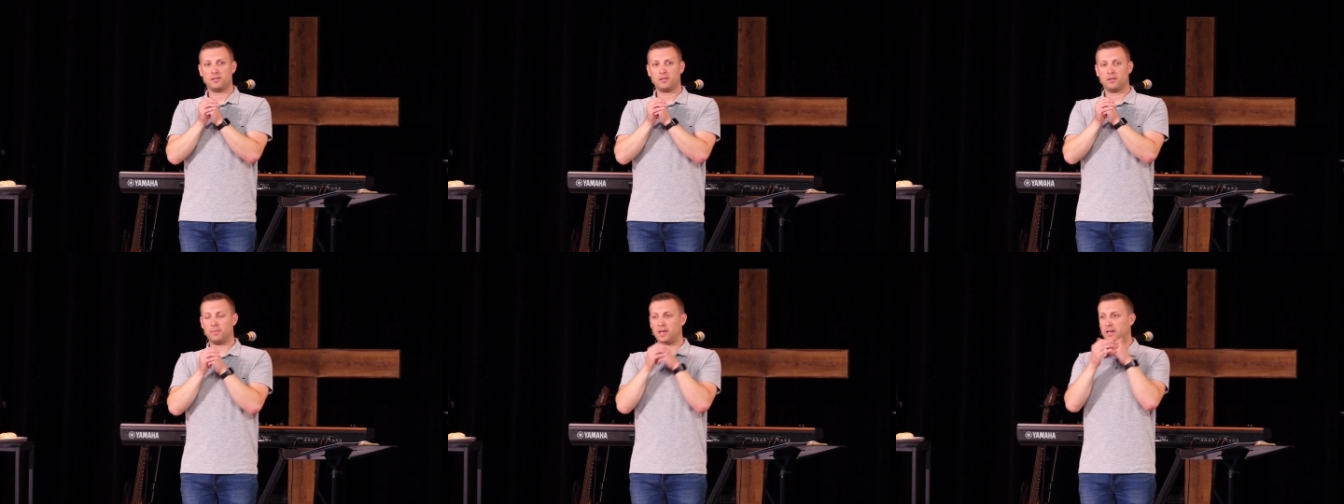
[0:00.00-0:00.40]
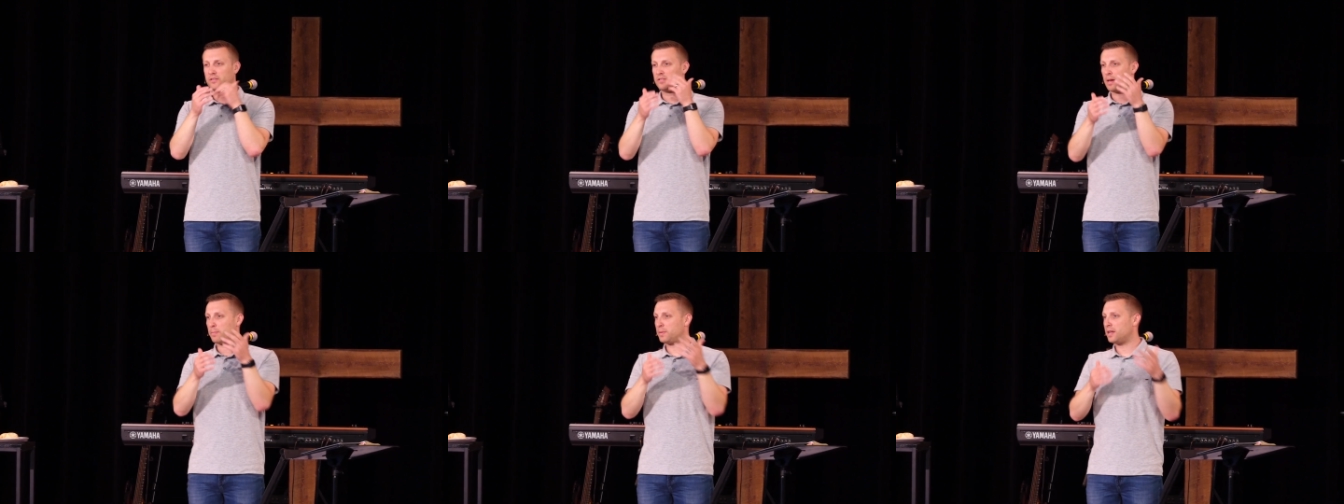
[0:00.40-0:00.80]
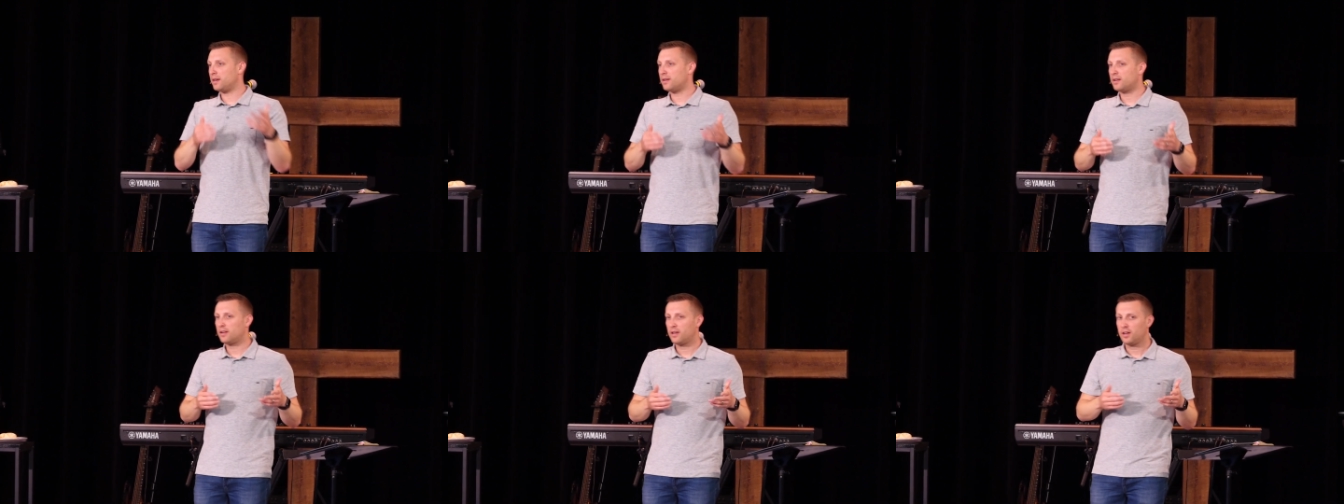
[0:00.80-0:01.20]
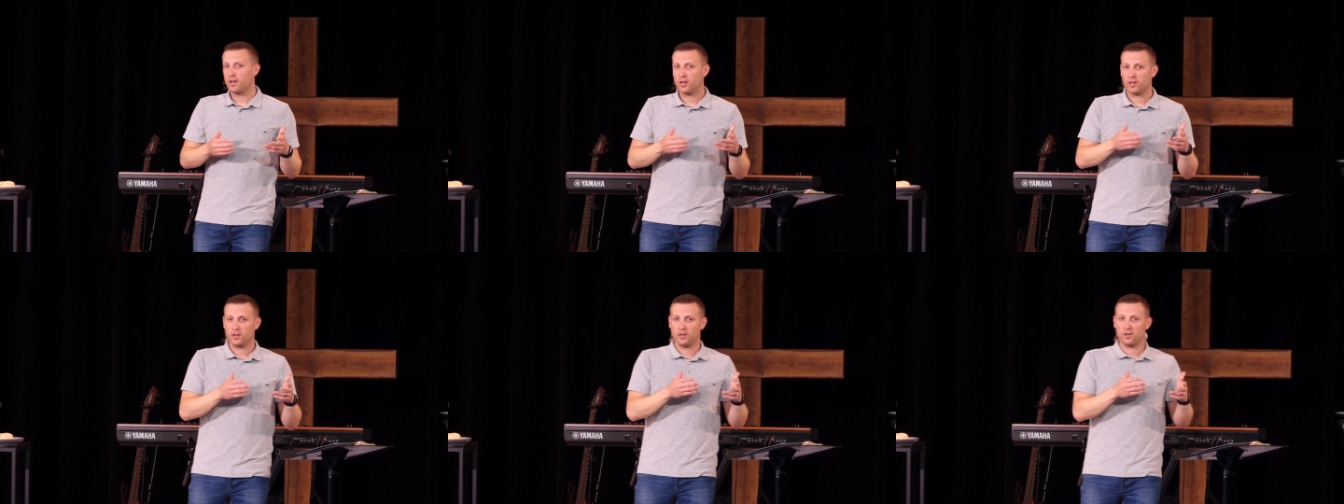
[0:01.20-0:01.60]
to be accepted.
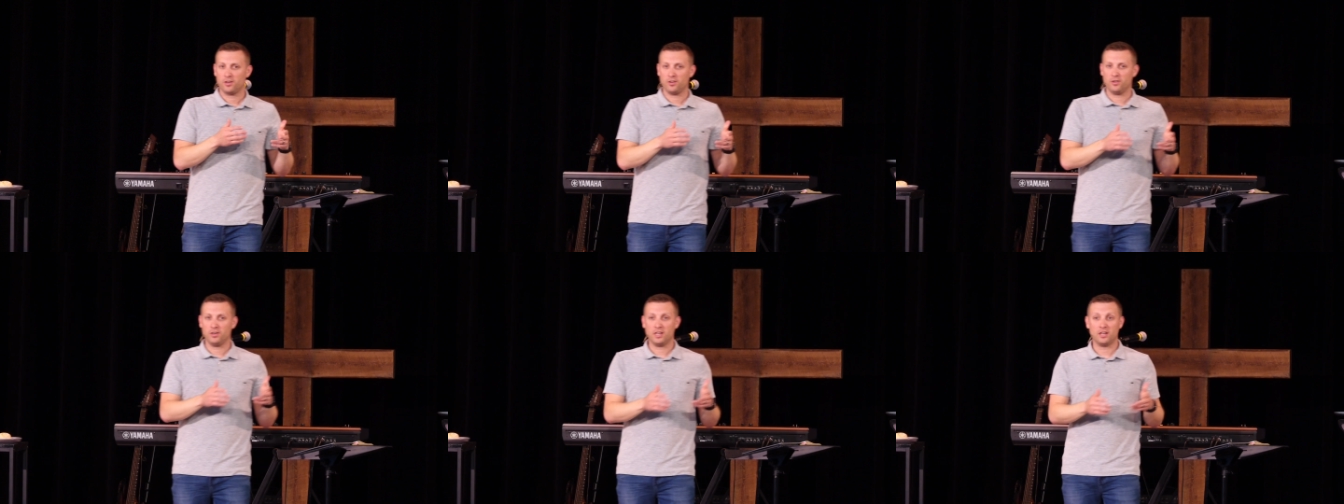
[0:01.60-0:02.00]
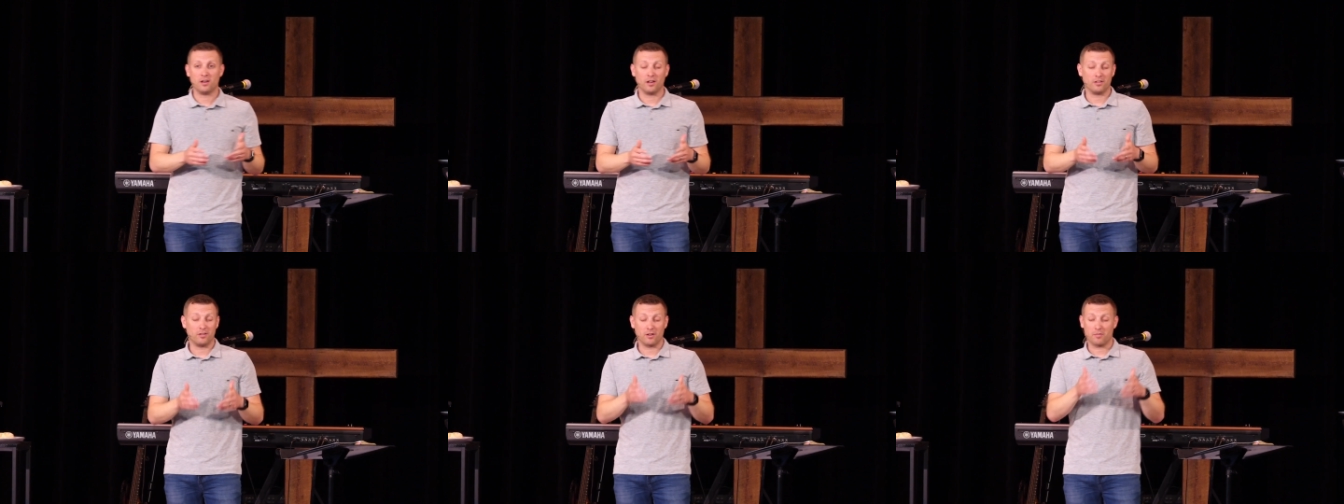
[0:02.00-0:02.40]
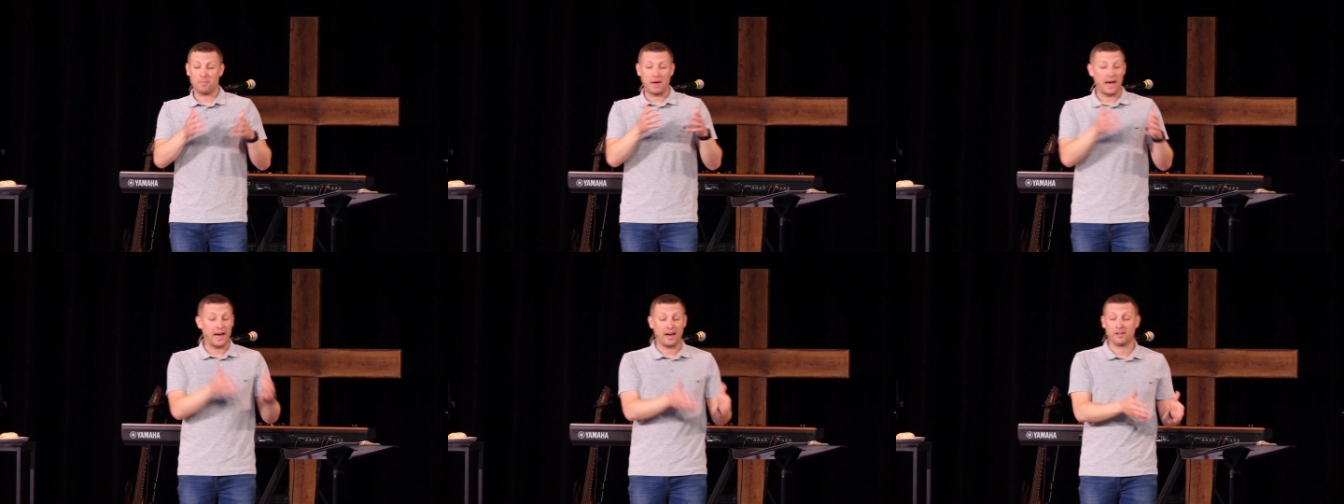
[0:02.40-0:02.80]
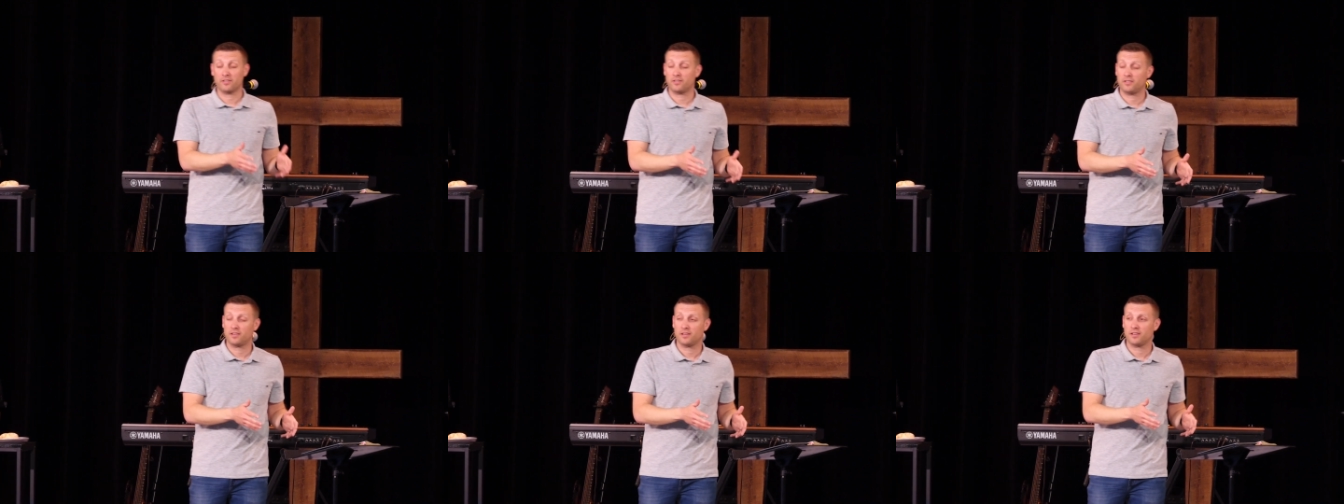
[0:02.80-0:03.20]
You need not look
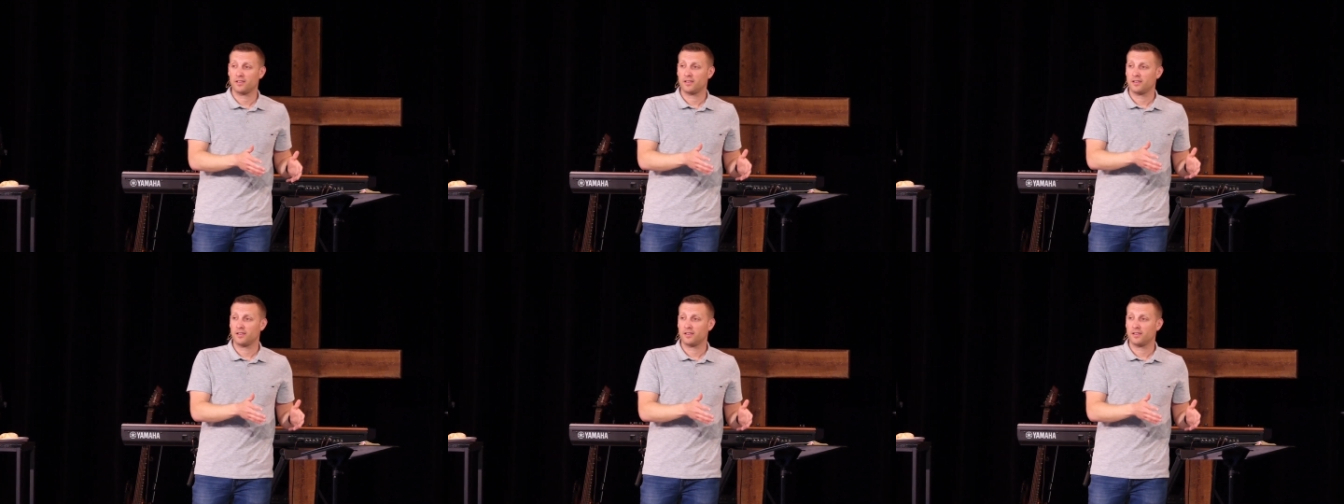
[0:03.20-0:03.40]
past